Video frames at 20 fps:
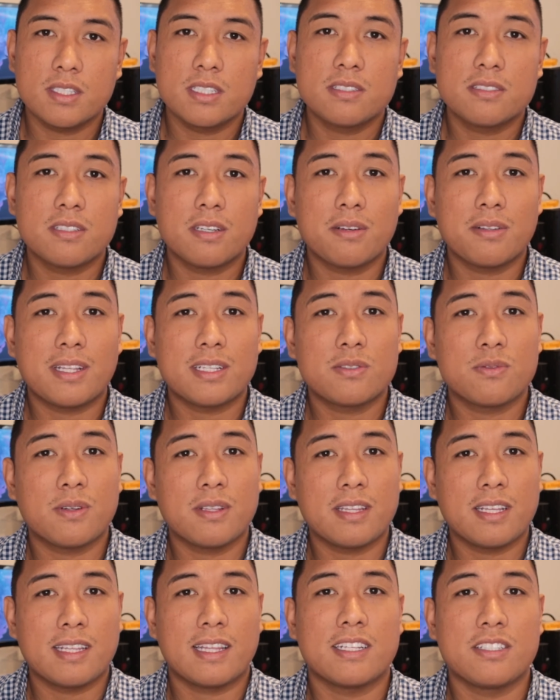So that's
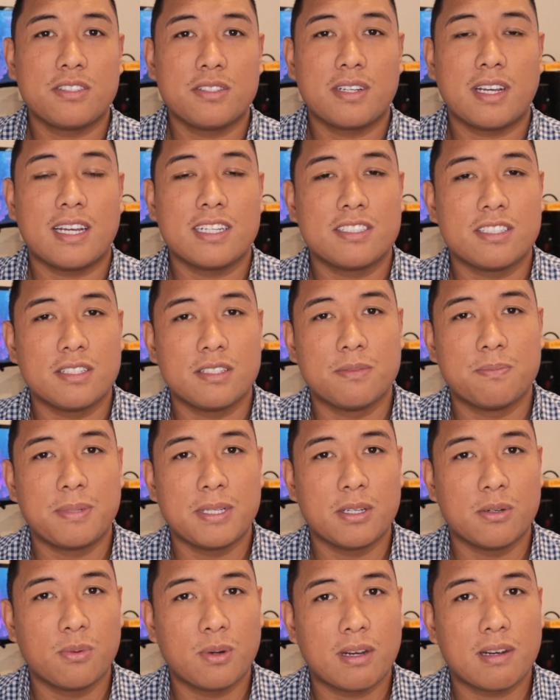one thing that you guys should
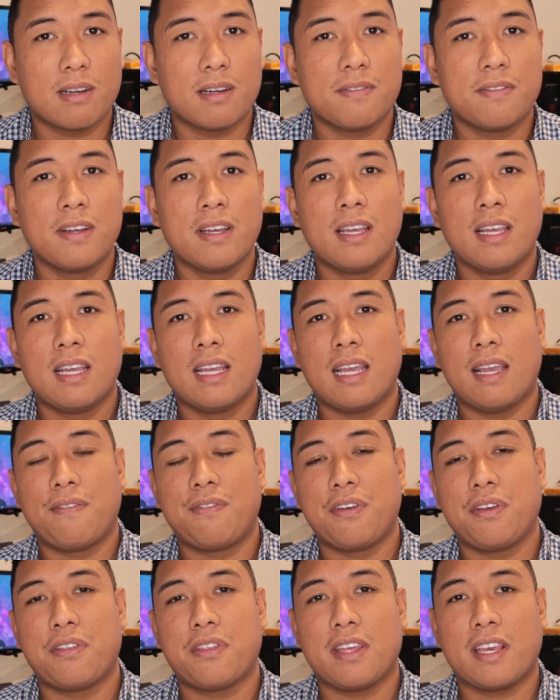be aware of.
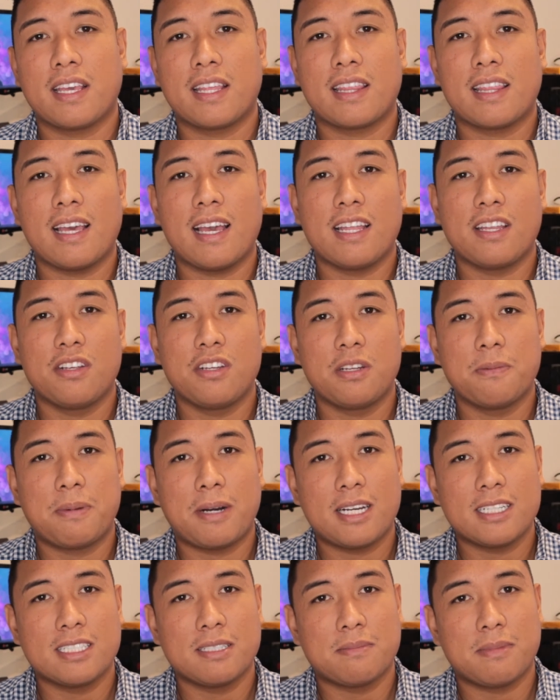If you think that you
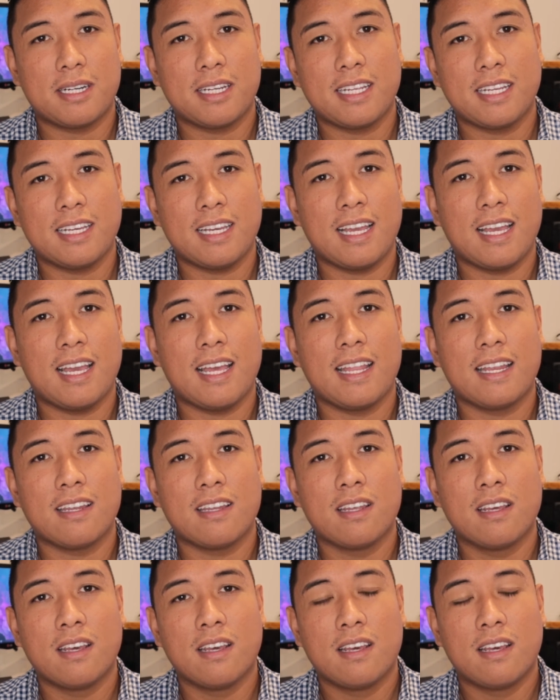deposit money
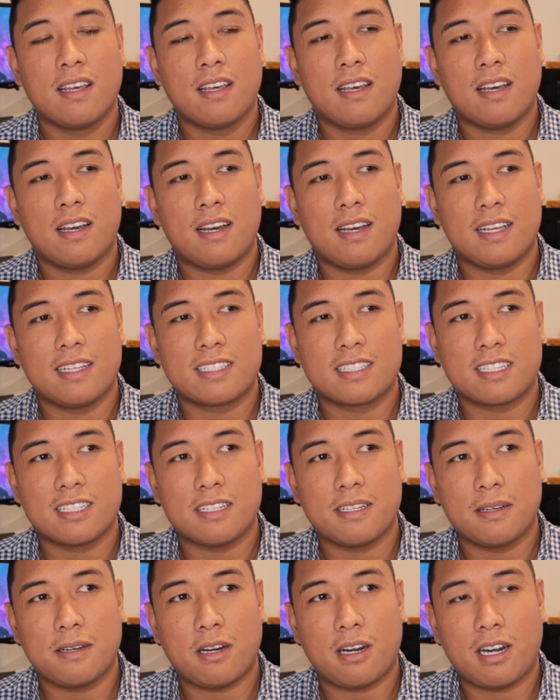and it's going
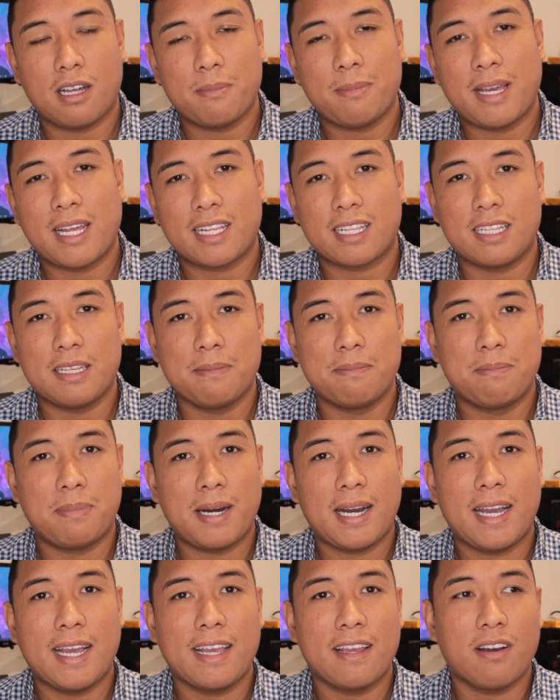to automatically
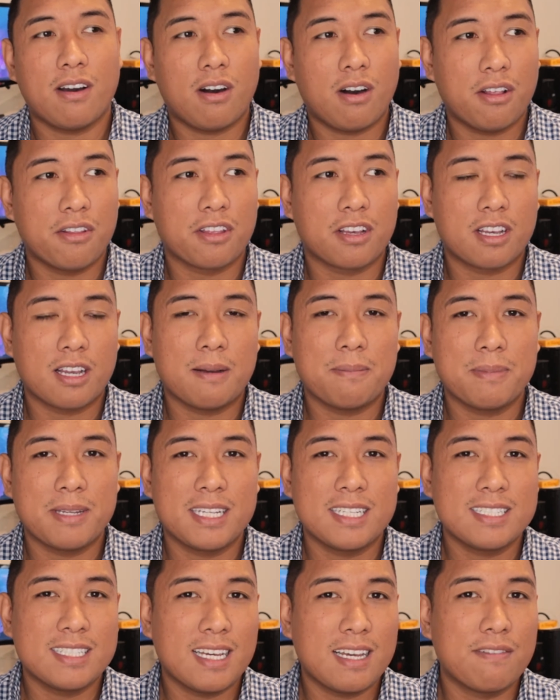buy all the
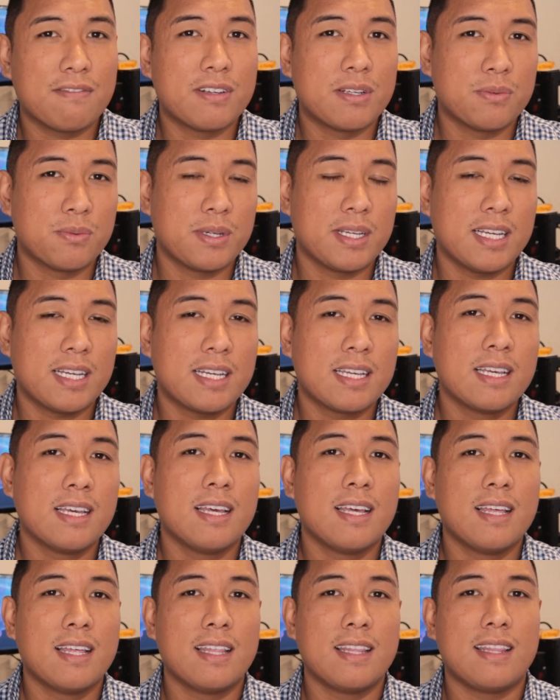companies every week,
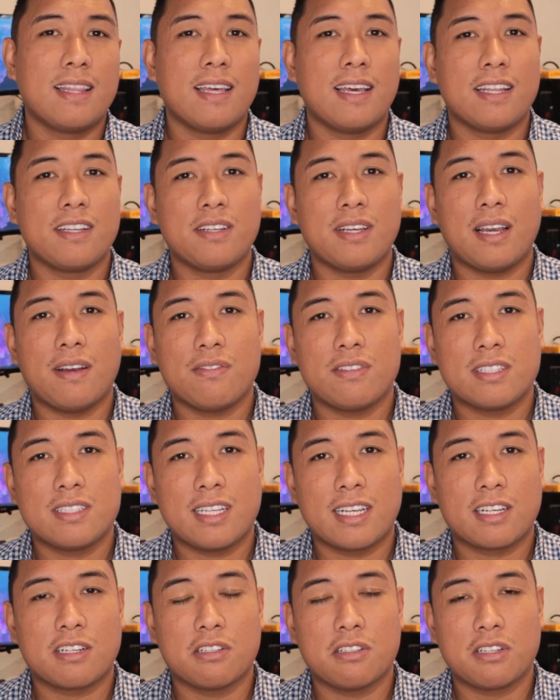then you have to
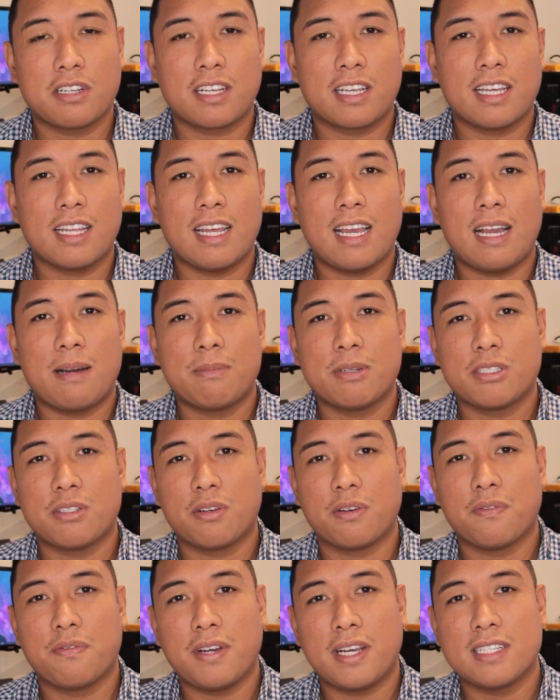take a look at how much
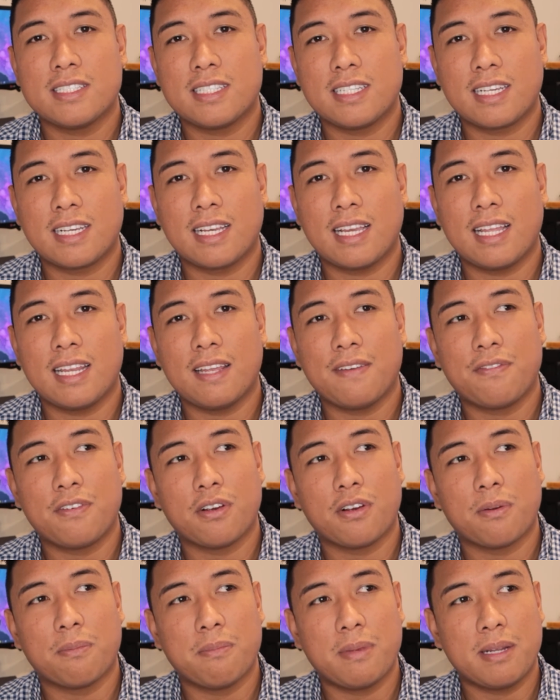you're investing, and if
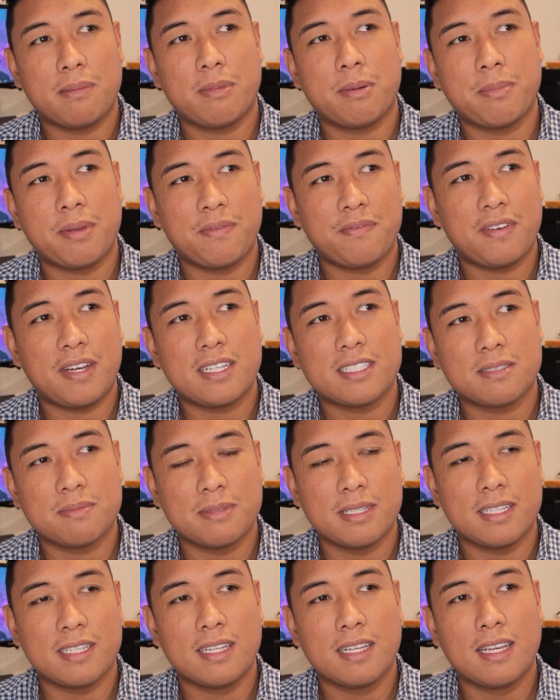your minimum
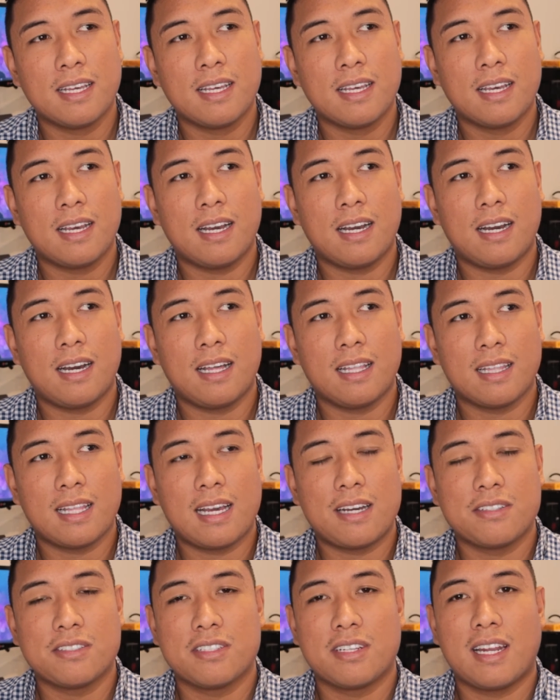investment
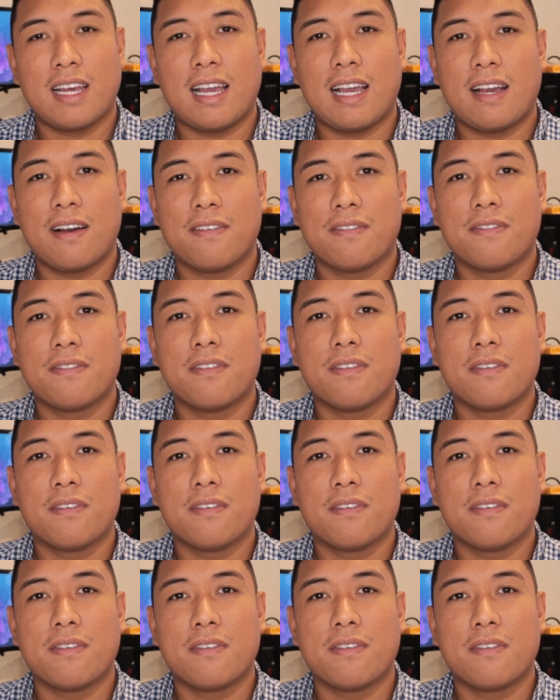allows you to have